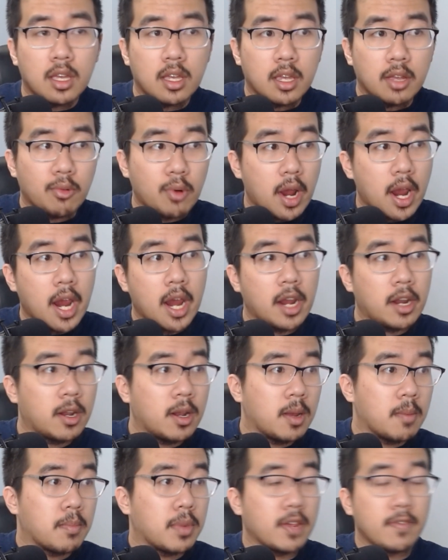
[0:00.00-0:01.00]
right?
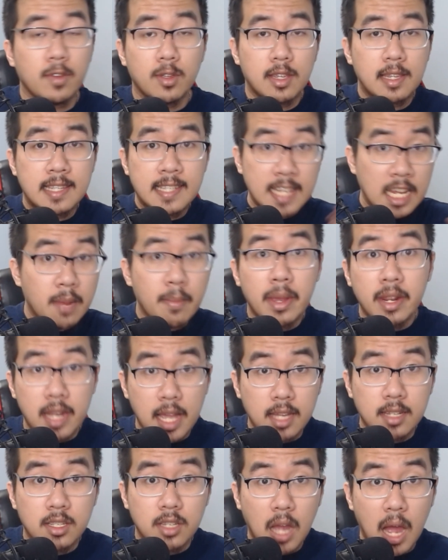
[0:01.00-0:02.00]
But if you use a Cinnamon
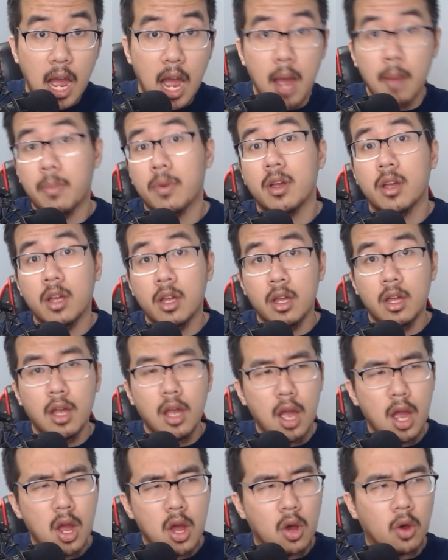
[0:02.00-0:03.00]
desktop,
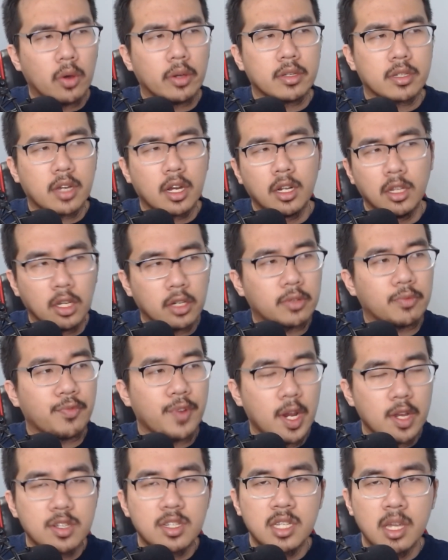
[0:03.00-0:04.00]
it's gonna look
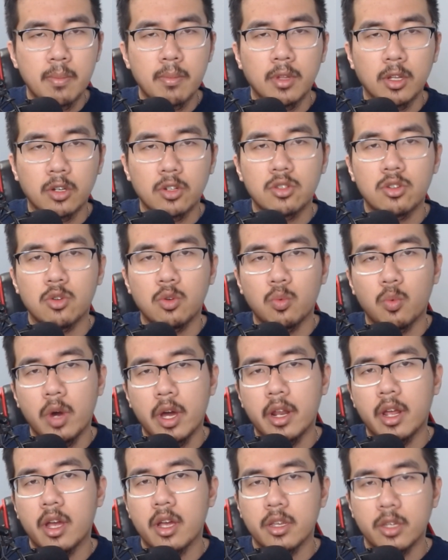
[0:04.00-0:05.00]
very similar to what
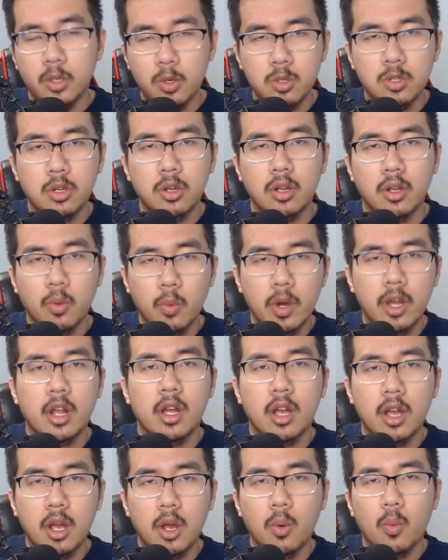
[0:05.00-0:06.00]
a
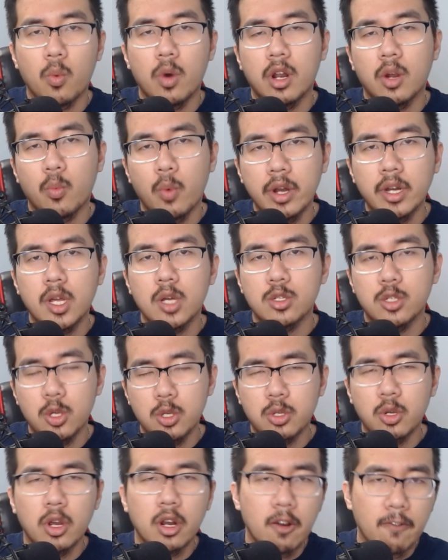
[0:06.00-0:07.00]
Windows
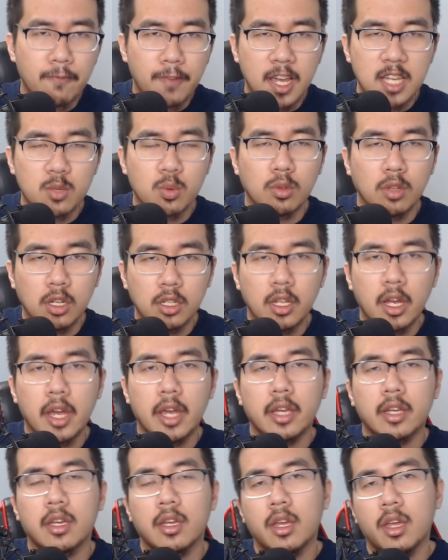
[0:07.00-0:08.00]
user interface will look like.
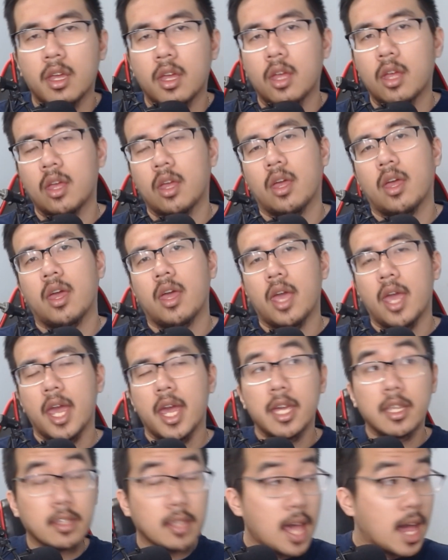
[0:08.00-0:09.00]

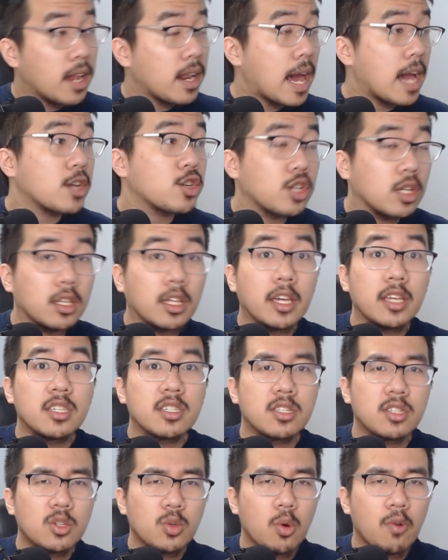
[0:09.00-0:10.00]
And that actually
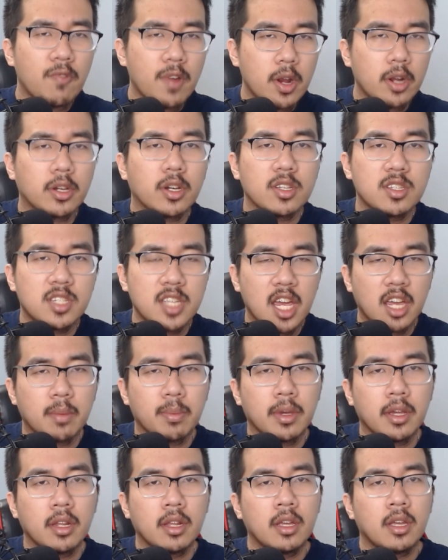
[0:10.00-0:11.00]
leads to a very good segment.